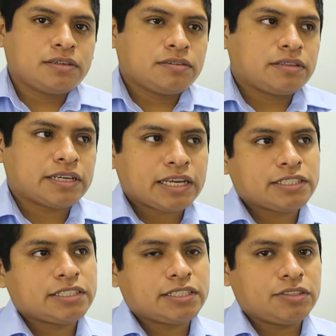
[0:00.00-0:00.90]
The
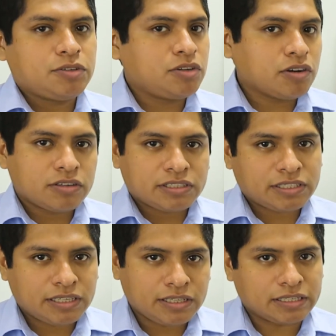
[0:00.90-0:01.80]
catch is that you're not going to
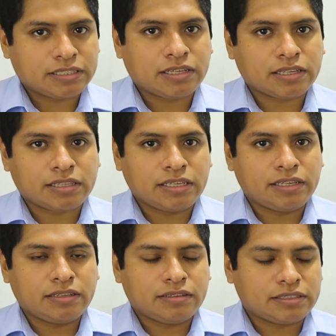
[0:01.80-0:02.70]
see
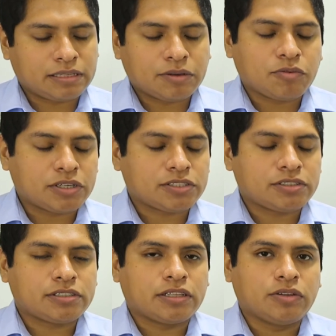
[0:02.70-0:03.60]
exactly the same
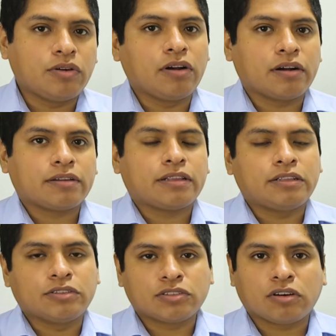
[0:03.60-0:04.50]
questions that
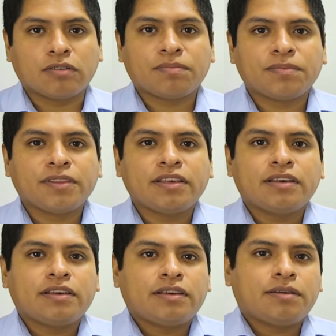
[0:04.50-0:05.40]
you saw,
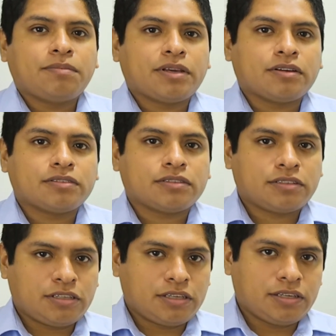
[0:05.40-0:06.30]

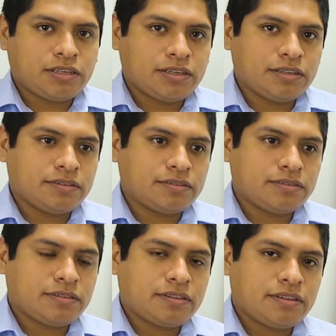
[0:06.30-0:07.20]
because the
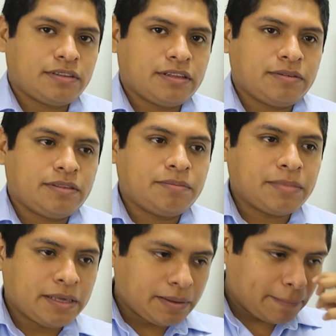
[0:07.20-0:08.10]

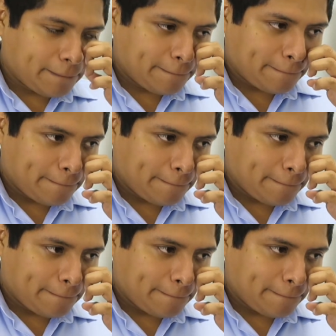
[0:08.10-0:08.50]
main